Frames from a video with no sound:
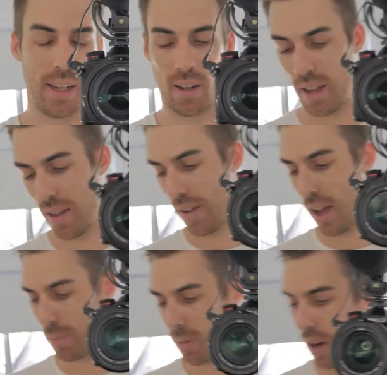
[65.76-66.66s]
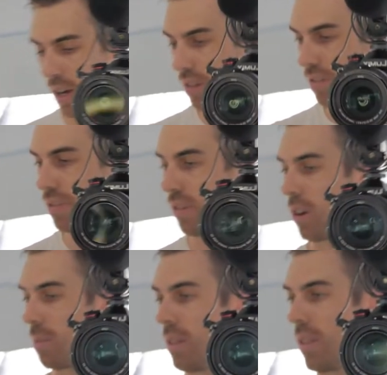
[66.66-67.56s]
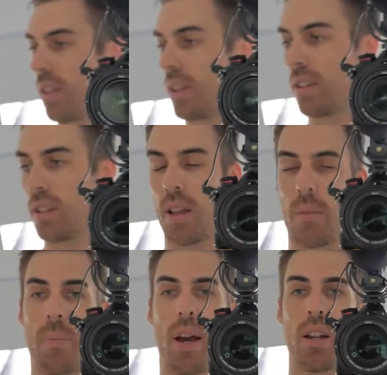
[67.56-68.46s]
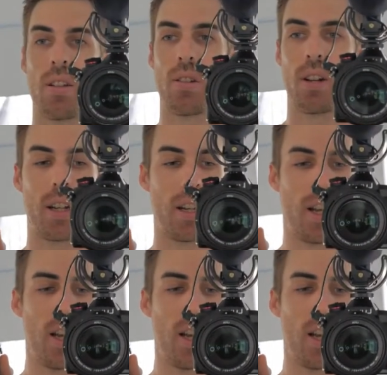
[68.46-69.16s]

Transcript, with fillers: I have upgraded from this Panasonic